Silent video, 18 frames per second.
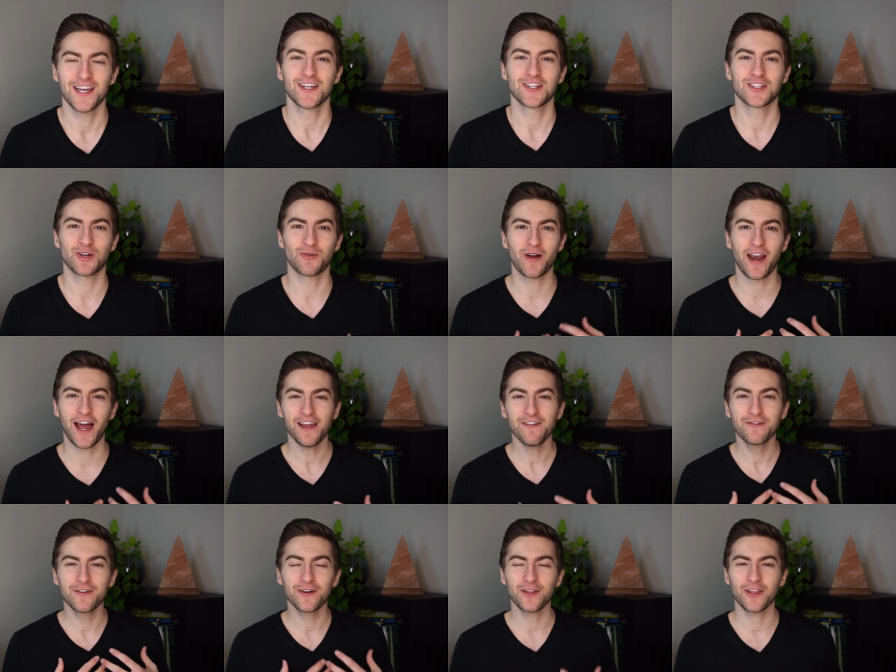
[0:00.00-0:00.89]
So when I
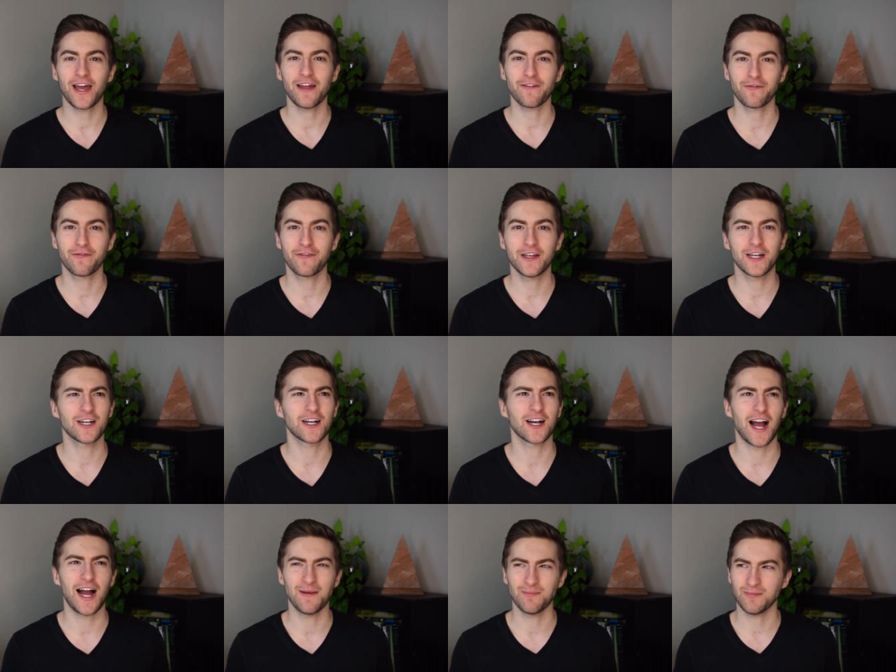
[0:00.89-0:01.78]
feel that
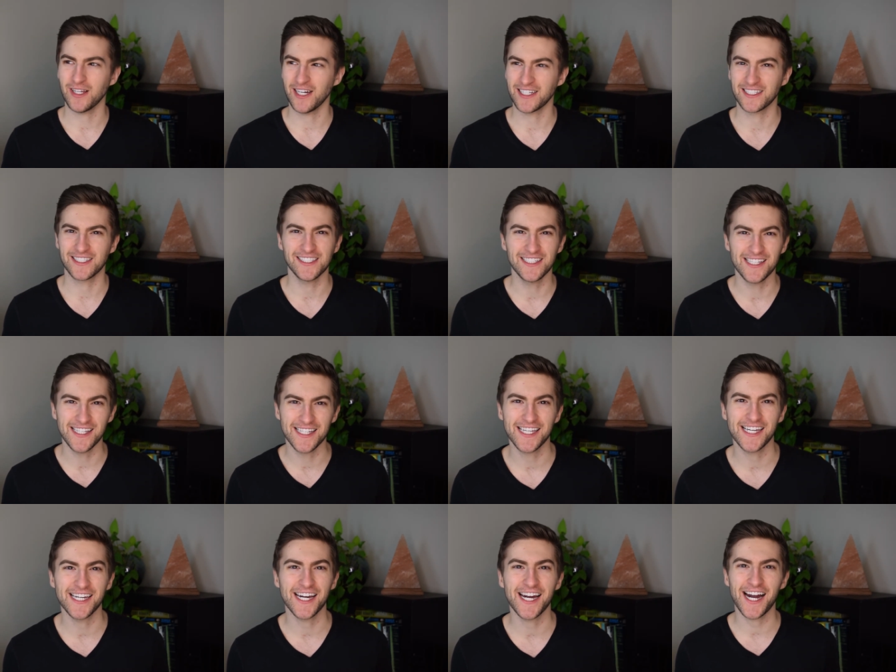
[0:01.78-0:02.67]
fear, I'm like,
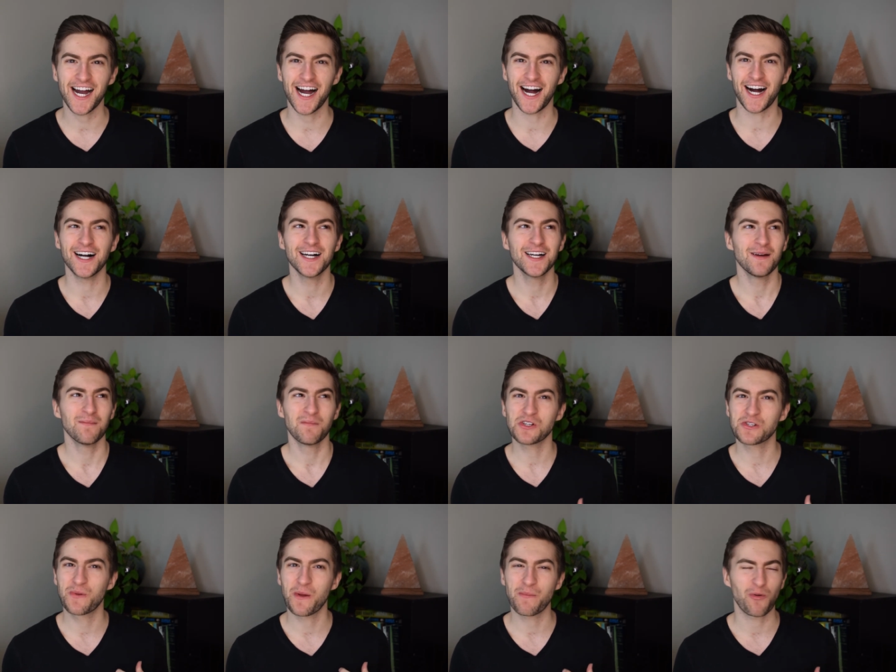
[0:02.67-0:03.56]
yeah,
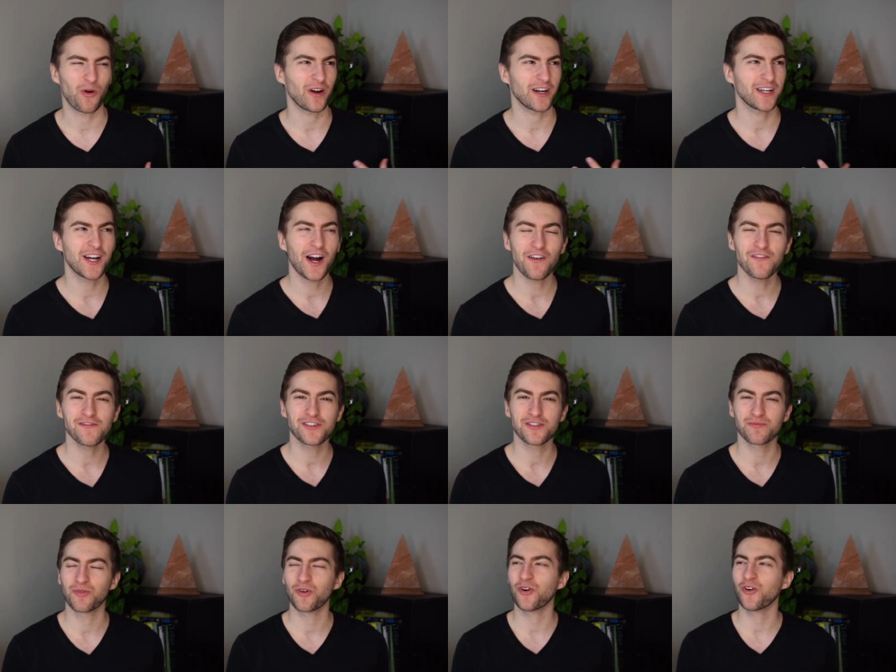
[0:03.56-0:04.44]
most people are
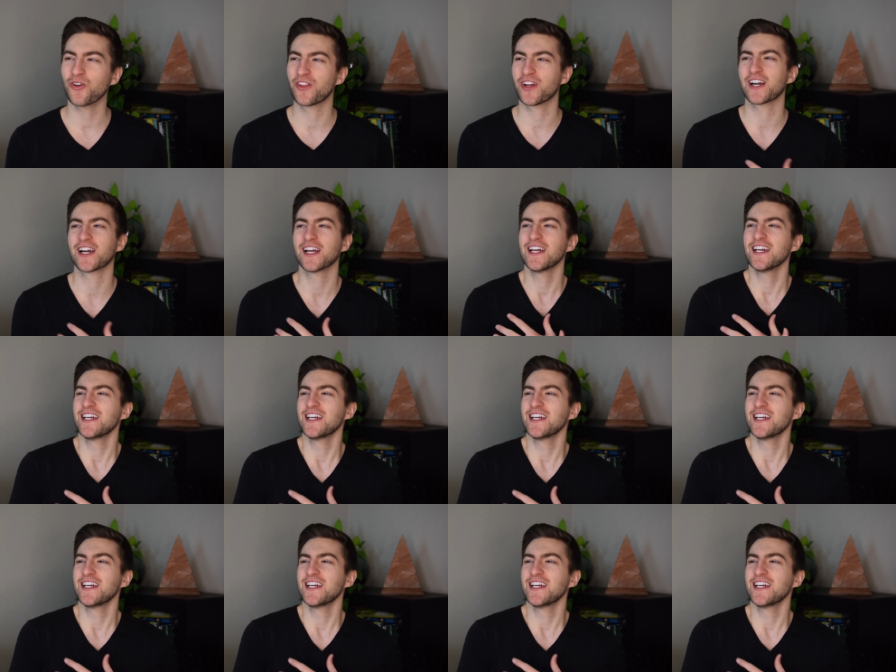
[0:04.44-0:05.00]
comfortable, they're